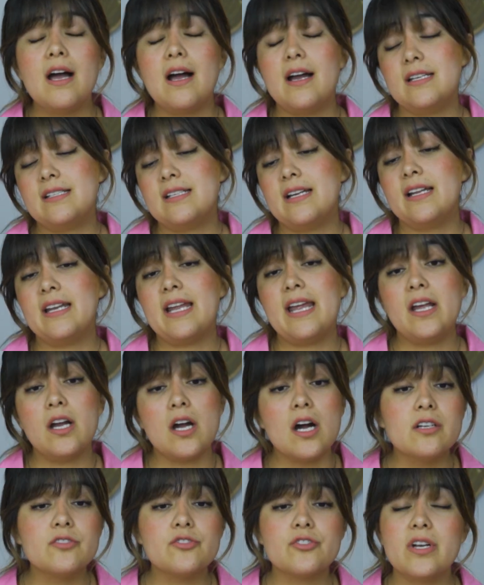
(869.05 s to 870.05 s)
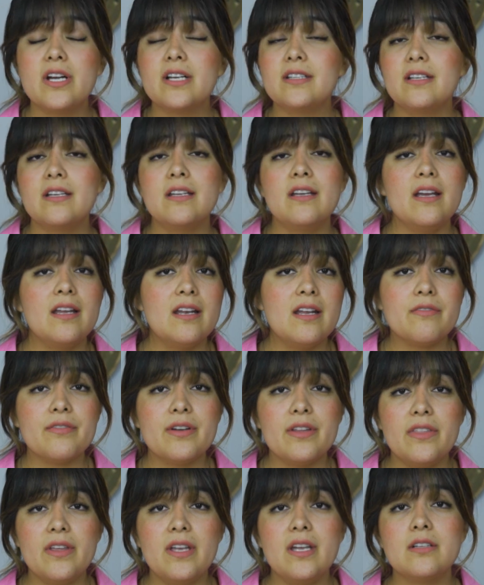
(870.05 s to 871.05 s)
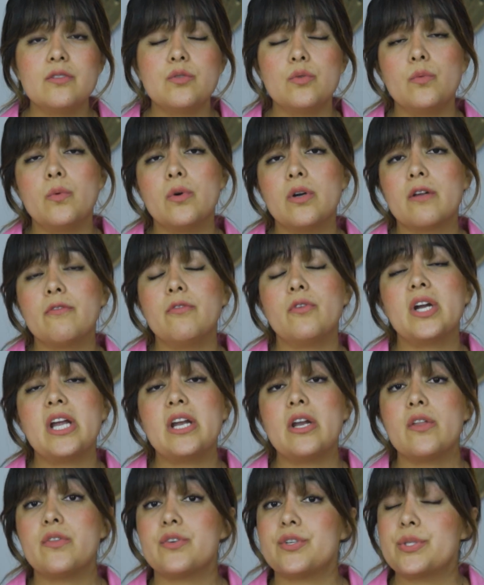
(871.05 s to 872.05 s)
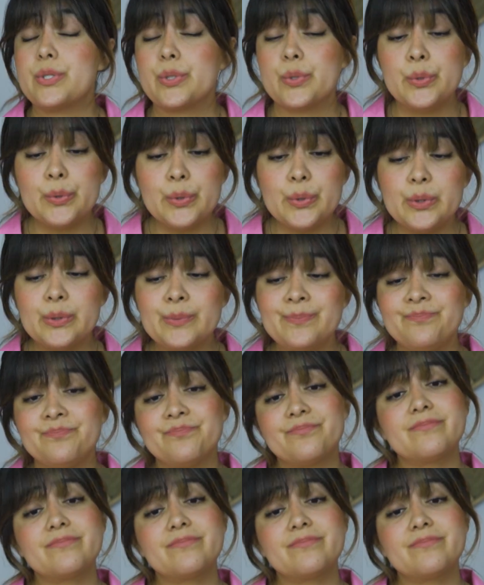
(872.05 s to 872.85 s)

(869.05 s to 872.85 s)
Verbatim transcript: I signed a contract and, and everything to work for another school,